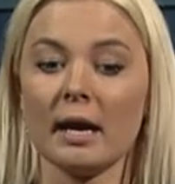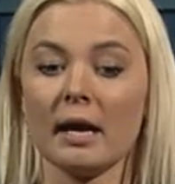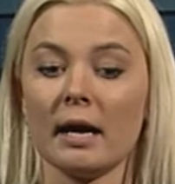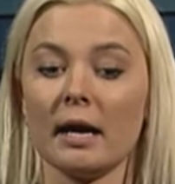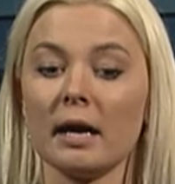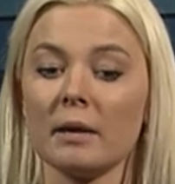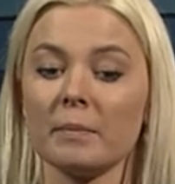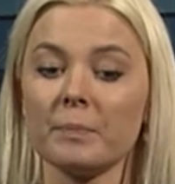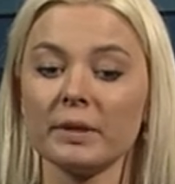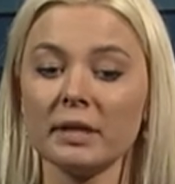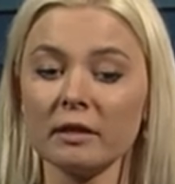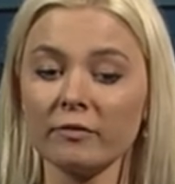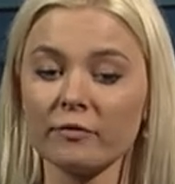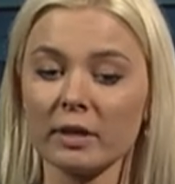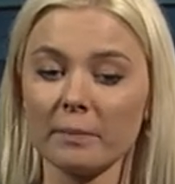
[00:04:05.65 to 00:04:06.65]

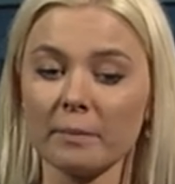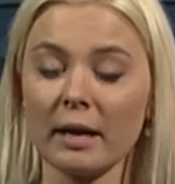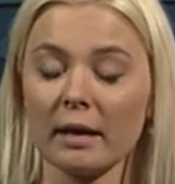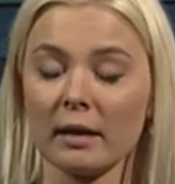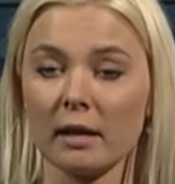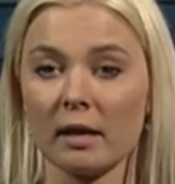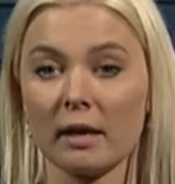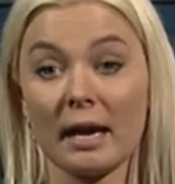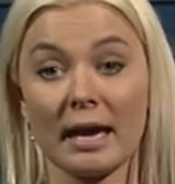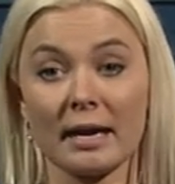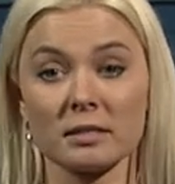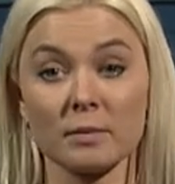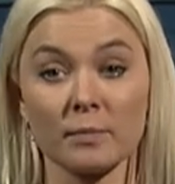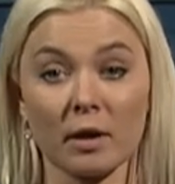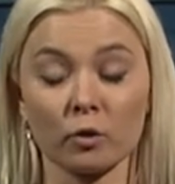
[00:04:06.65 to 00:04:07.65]
BFM
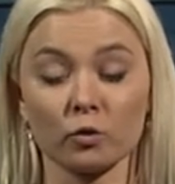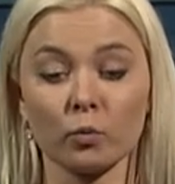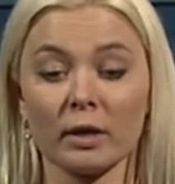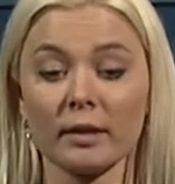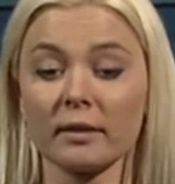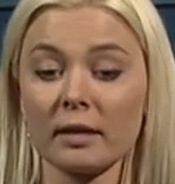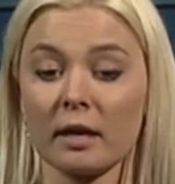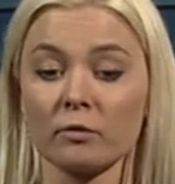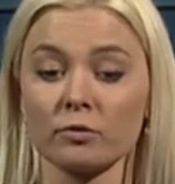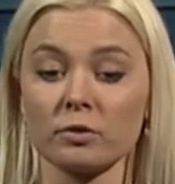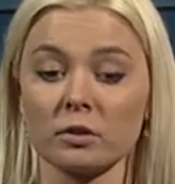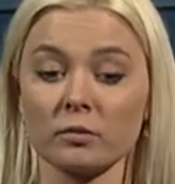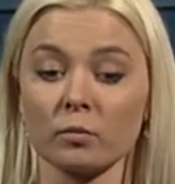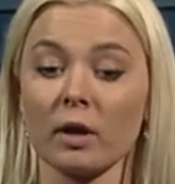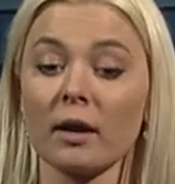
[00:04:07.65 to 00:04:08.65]
has about
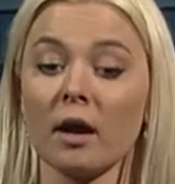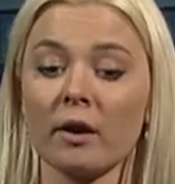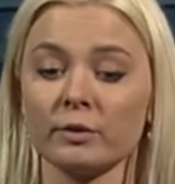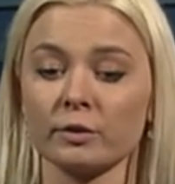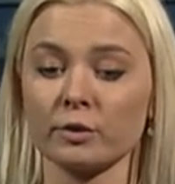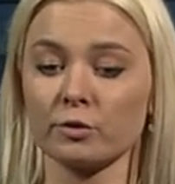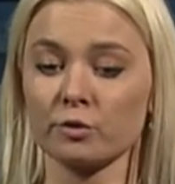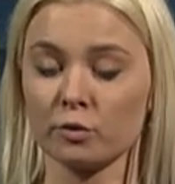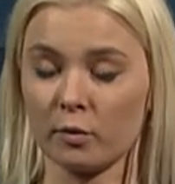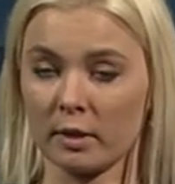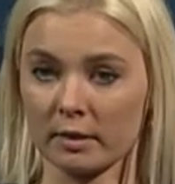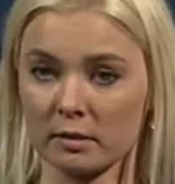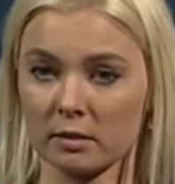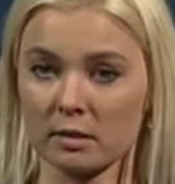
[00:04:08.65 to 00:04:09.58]
1,100 students